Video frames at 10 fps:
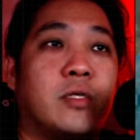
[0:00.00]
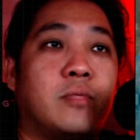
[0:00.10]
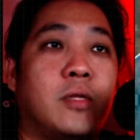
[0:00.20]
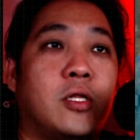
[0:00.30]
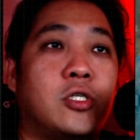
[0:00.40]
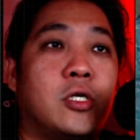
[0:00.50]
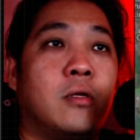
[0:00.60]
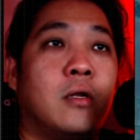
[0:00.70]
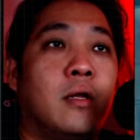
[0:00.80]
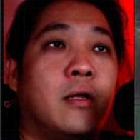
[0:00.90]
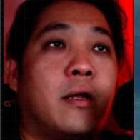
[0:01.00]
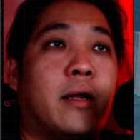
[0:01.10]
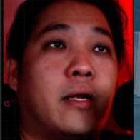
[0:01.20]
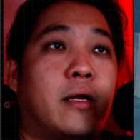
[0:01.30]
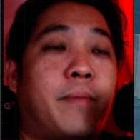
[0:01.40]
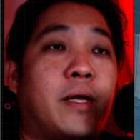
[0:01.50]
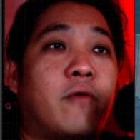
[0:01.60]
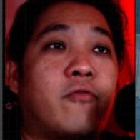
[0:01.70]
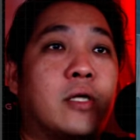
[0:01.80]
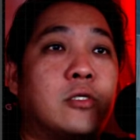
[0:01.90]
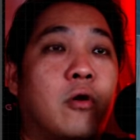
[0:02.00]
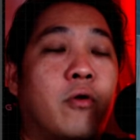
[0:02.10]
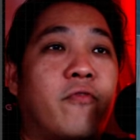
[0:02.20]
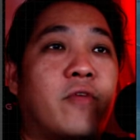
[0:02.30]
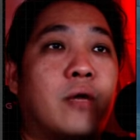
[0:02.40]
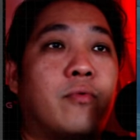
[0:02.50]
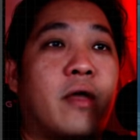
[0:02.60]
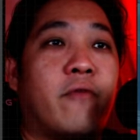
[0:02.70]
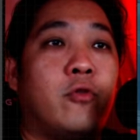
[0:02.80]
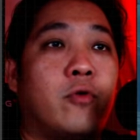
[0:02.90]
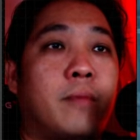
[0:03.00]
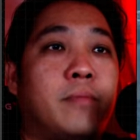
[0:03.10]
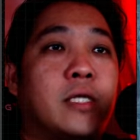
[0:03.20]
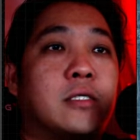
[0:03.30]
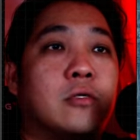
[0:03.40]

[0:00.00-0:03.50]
position. At the Battle of Krasnohorivka, we have new updates.